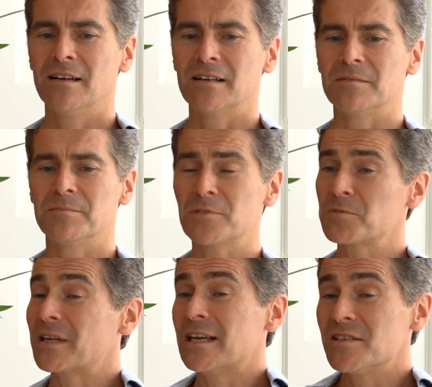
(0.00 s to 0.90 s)

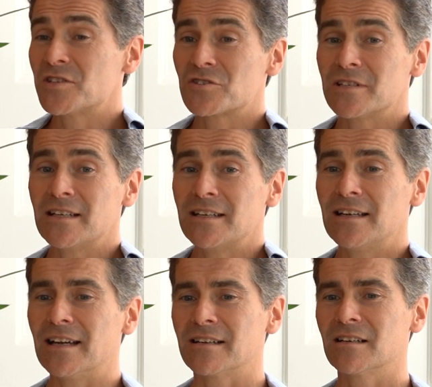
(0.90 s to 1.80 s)
possibly
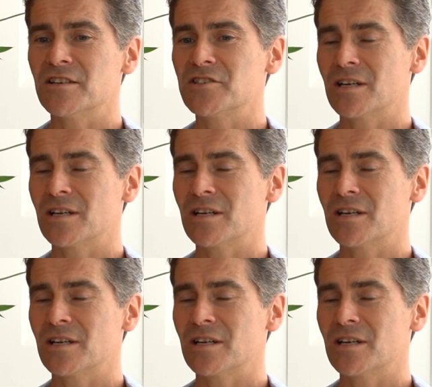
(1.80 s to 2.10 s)
history, English.